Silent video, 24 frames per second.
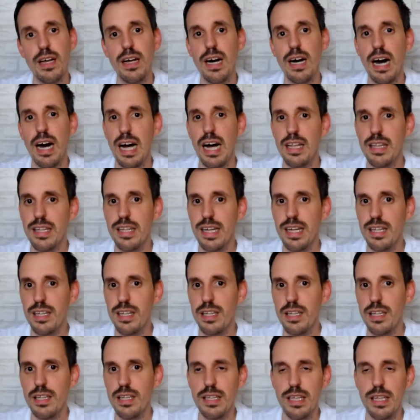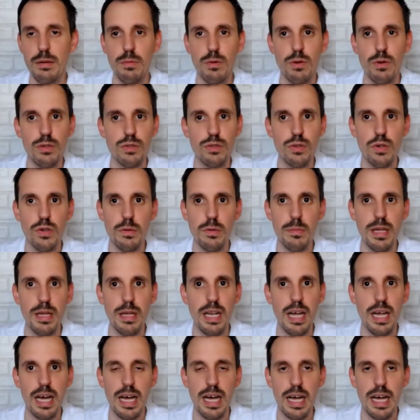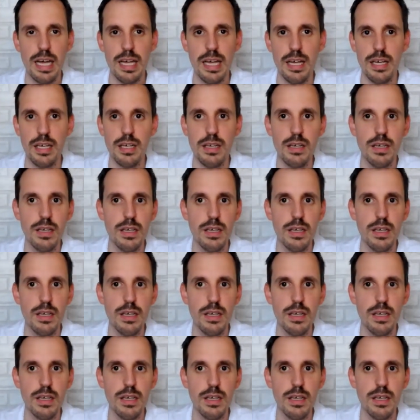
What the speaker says: And then the book took me like